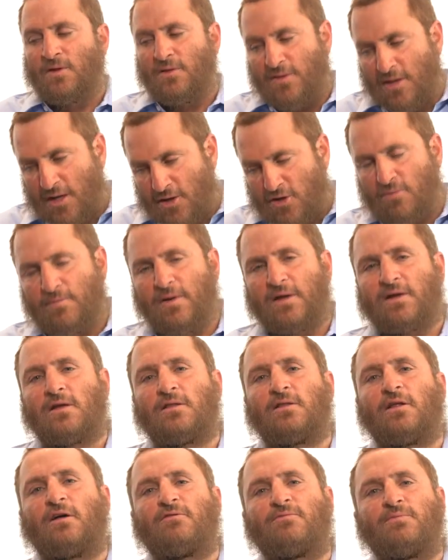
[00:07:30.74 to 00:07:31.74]
Then you're
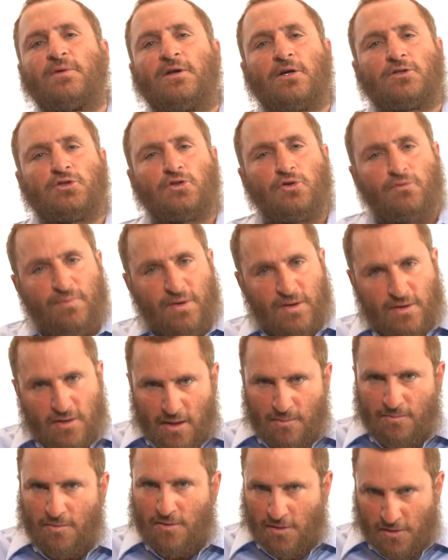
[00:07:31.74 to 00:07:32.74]
making love because you've
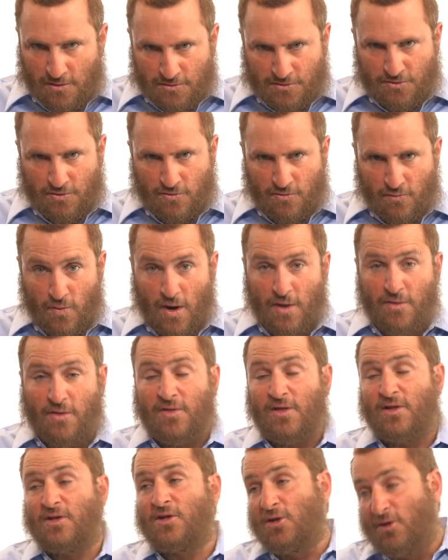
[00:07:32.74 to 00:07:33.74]
become closer, rather
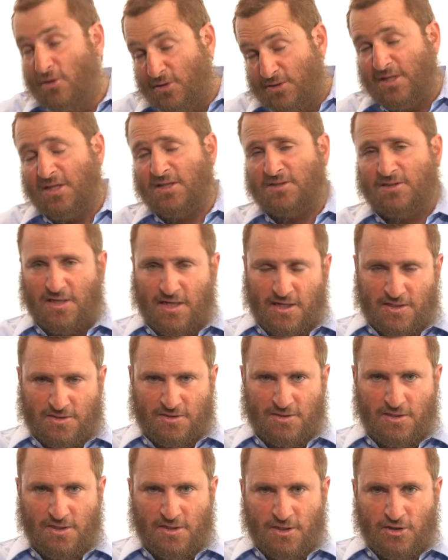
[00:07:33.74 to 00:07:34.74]
than using
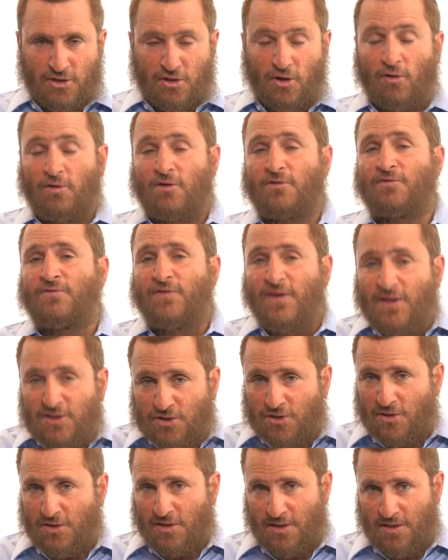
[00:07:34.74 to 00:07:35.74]
sex to
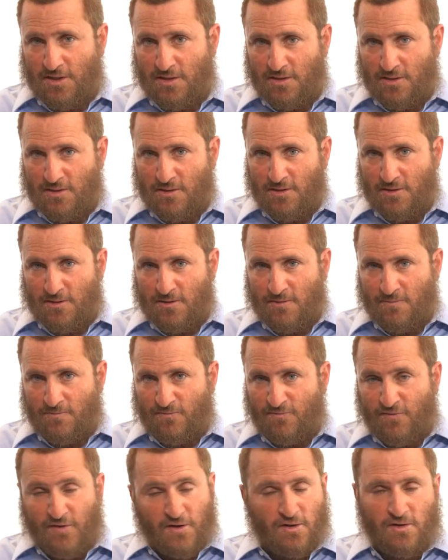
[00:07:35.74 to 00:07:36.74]
artificially
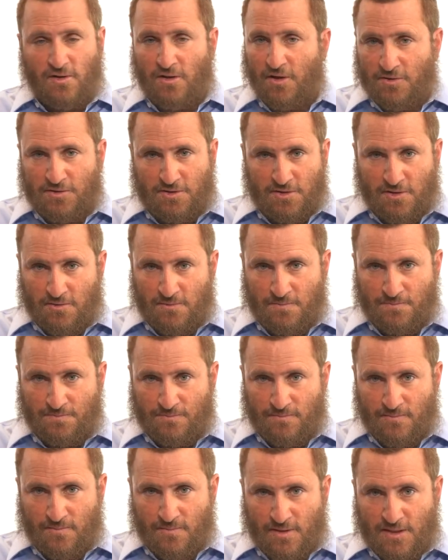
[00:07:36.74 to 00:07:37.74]
feel closer,
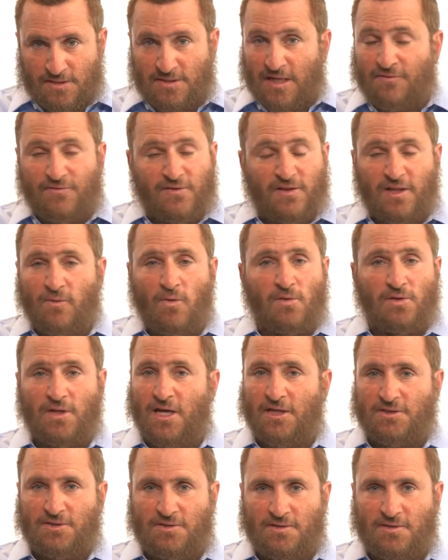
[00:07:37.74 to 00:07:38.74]
because that feeling won't
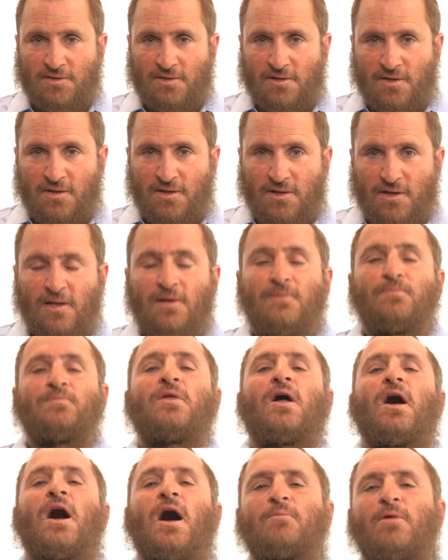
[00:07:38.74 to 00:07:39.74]
last.
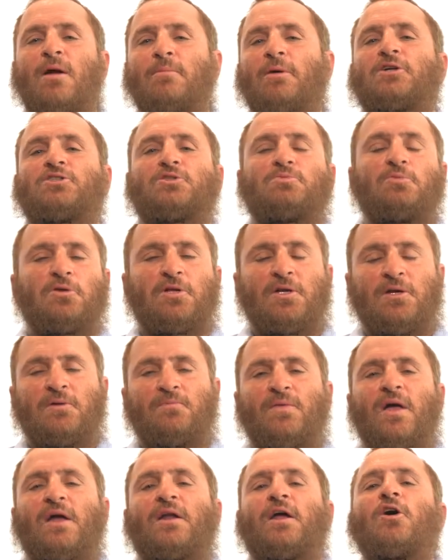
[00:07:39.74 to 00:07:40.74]
I'm Rabbi Shmuley,
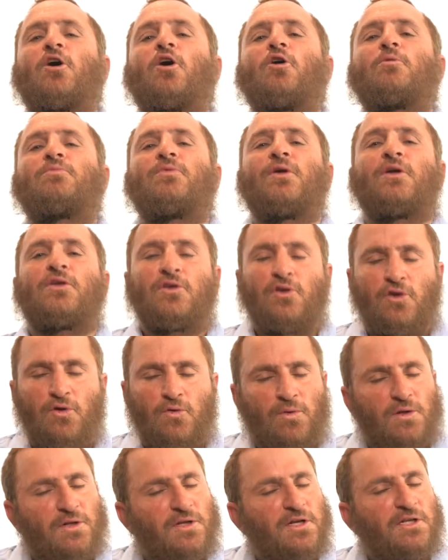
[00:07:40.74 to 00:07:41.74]
and I hope that you
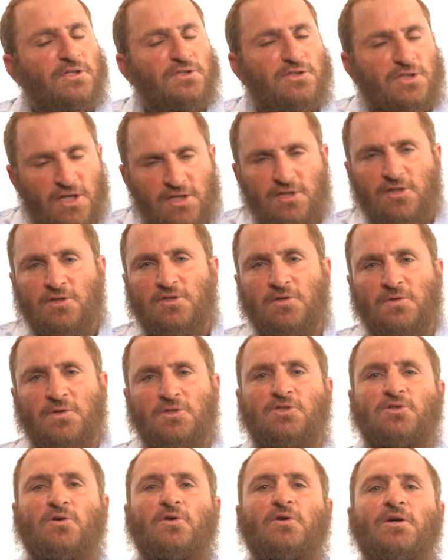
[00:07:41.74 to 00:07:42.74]
will continue to
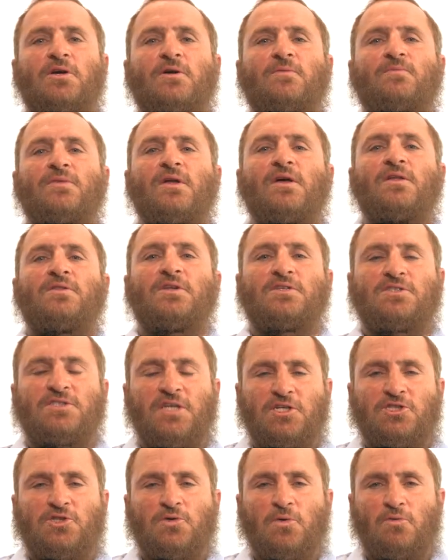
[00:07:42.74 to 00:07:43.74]
enjoy the
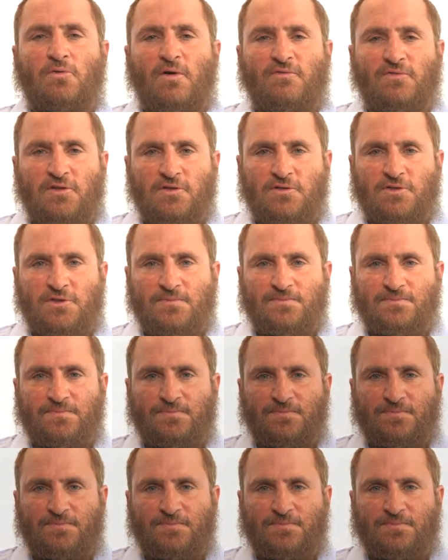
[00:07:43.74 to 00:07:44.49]
sensual revolution.